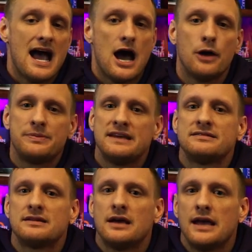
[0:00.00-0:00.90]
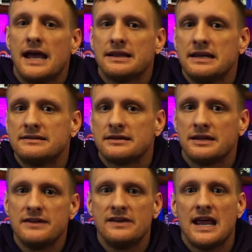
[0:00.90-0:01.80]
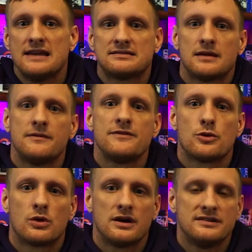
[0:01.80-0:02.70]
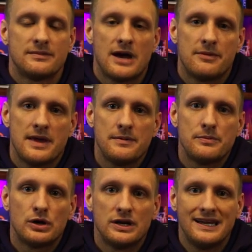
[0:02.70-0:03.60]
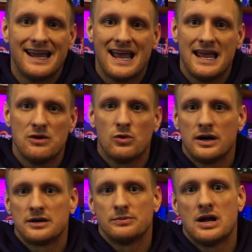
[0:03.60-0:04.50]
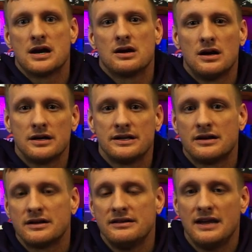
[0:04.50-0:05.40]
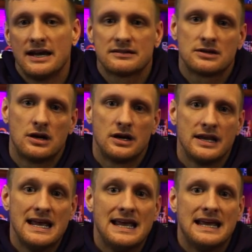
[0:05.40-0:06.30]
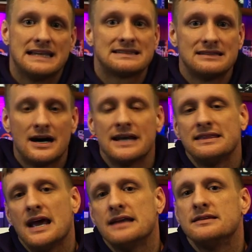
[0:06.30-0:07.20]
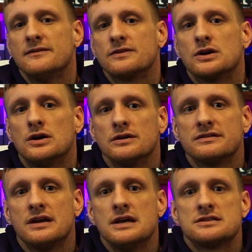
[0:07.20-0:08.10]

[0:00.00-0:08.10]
I hope this at least alleviates alleviate some of your worries about maybe putting a water block on an RTX card. It's not that difficult.